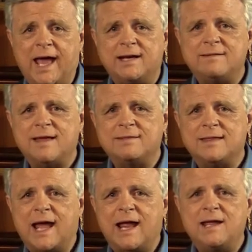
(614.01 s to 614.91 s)
added that
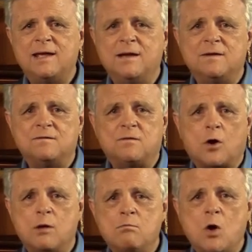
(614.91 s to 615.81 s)
they,
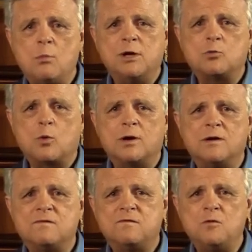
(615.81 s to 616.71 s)
for a moment, were in
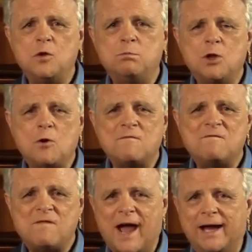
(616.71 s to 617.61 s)
a full-blown
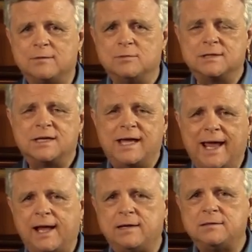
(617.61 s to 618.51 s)
fight, with
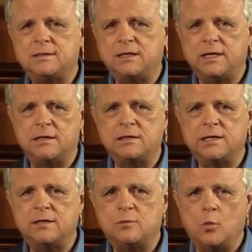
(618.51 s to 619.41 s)
King
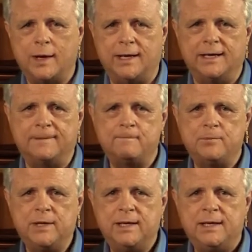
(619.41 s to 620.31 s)
clearly winning.
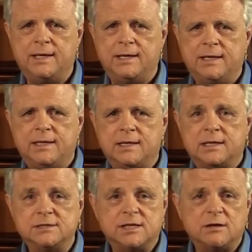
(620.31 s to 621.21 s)

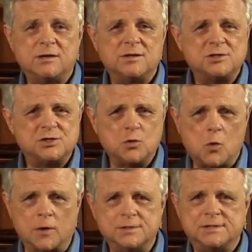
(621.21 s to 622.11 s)
Considering the
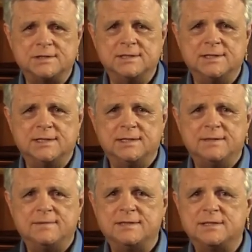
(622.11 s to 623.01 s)
source,
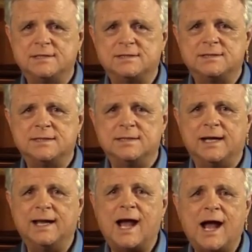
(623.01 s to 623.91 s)
this is
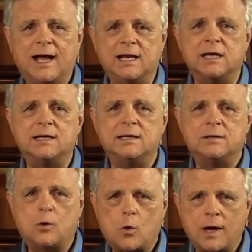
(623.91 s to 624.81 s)
a highly
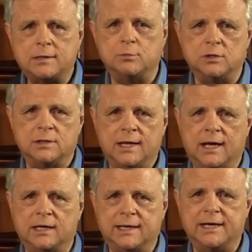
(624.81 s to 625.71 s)
credible
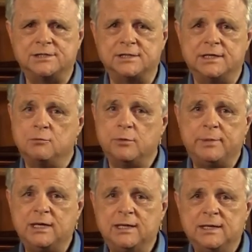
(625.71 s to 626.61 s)
allegation. It would
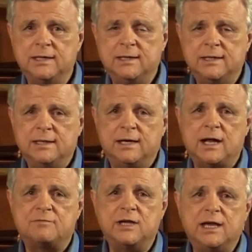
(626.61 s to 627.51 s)
be
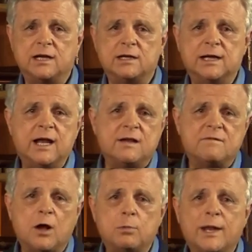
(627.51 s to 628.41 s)
enough to get an
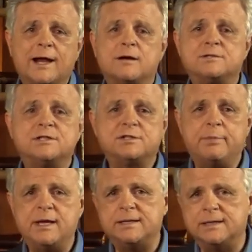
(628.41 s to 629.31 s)
NFL player
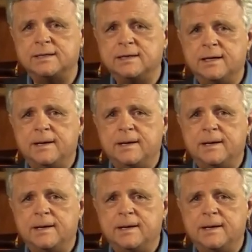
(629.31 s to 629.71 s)
suspended.